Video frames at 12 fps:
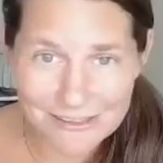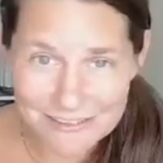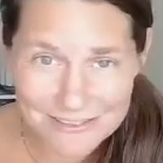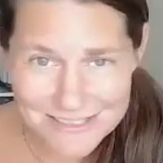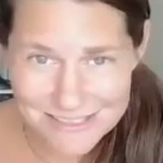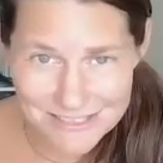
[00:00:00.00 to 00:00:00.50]

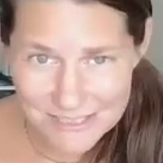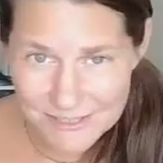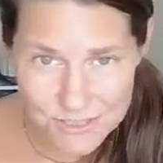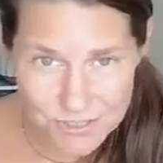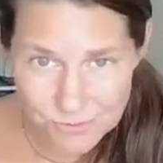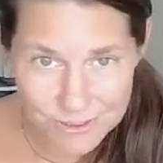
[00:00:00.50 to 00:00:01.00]
else
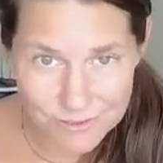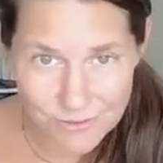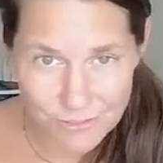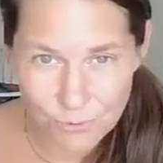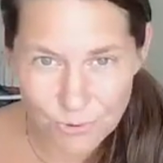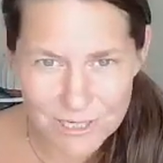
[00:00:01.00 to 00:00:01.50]
into an
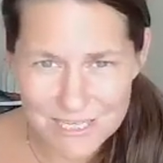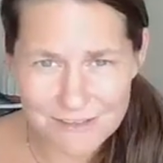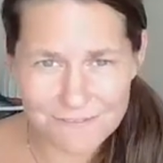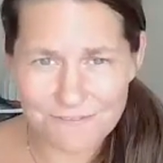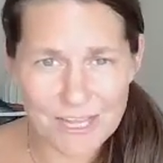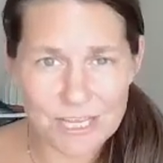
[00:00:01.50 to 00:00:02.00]
authority
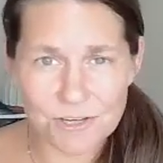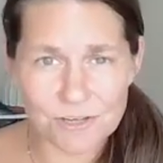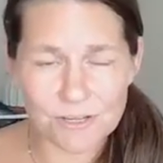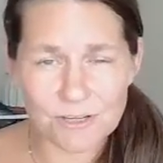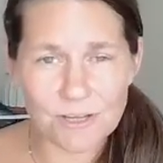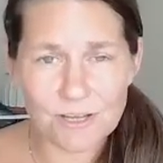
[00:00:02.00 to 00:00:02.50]

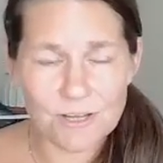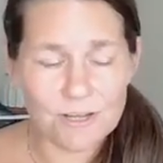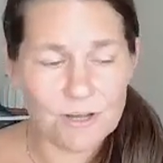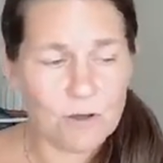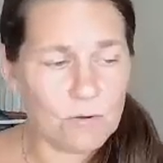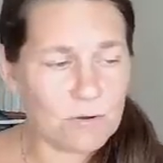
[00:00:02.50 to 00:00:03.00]
figure
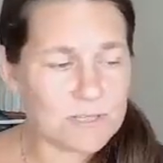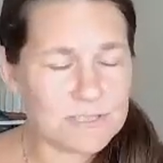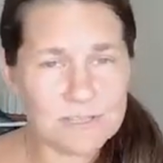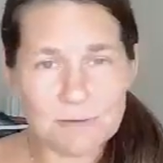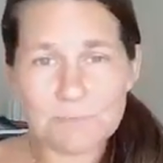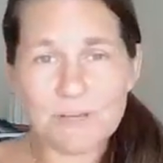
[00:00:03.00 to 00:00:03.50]
or
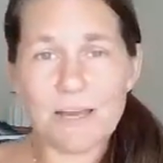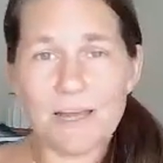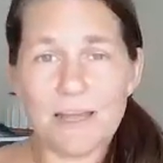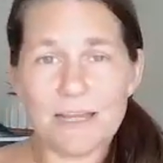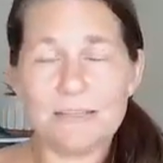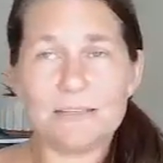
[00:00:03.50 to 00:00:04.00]
some
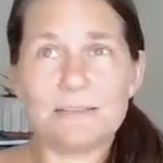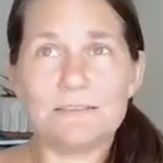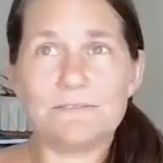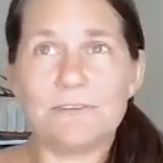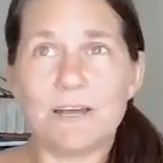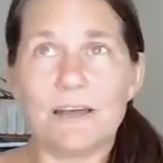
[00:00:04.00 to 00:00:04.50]
kind
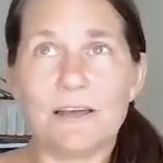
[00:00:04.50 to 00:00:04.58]
of